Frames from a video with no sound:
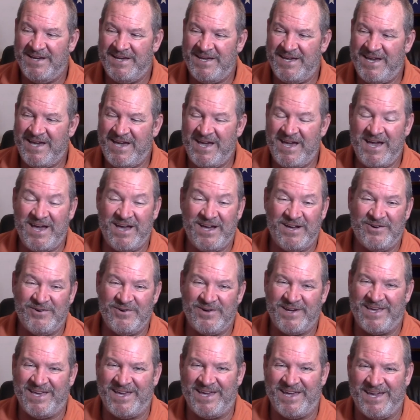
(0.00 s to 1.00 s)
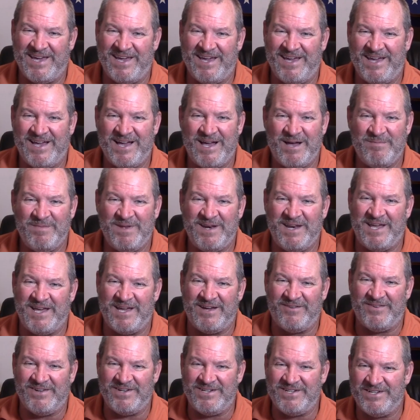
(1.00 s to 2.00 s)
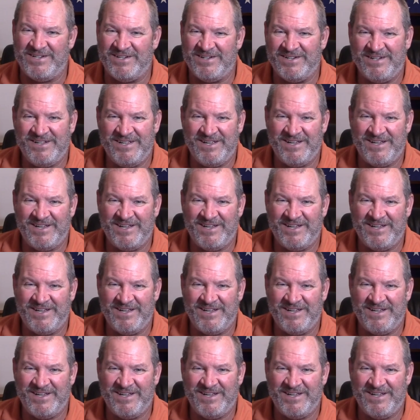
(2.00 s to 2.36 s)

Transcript: yeah, okay, I'm an amateur.